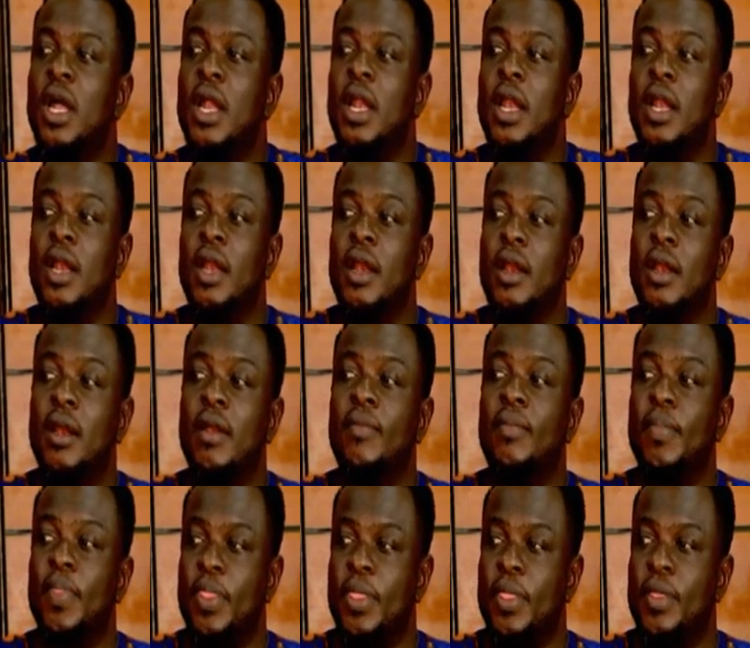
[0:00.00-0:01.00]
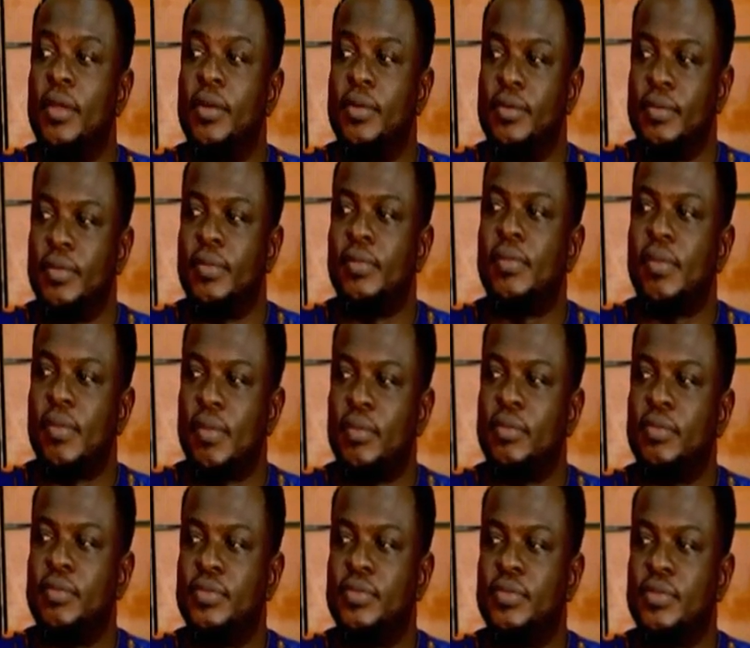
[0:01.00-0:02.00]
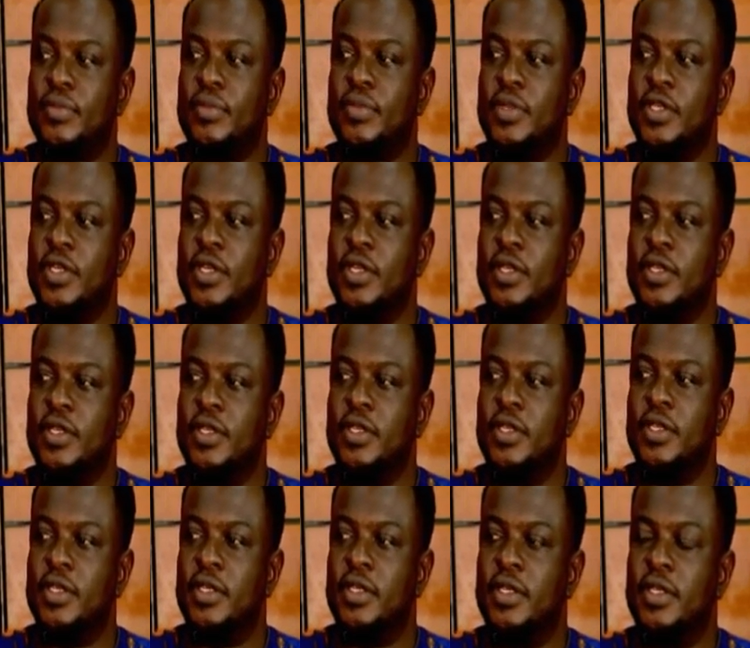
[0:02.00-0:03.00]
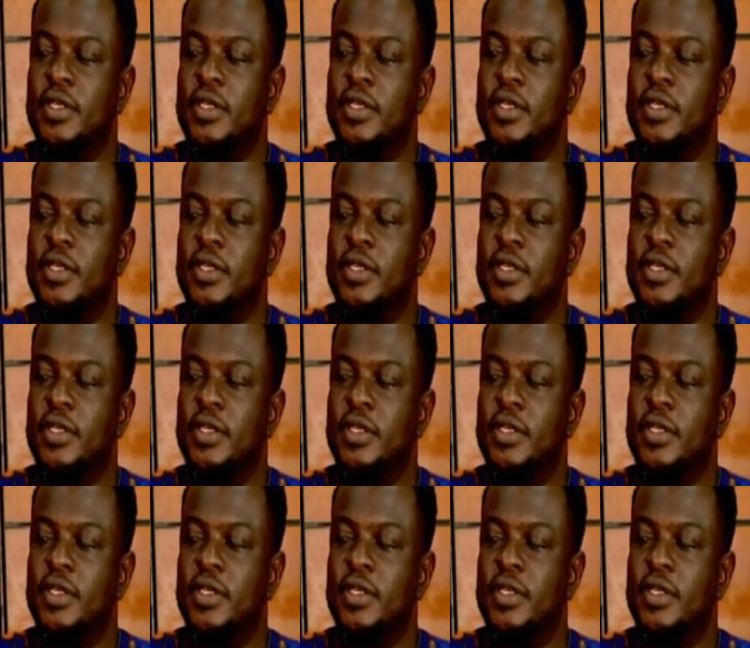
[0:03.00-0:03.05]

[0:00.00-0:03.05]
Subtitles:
It was a very flawed way of thinking, because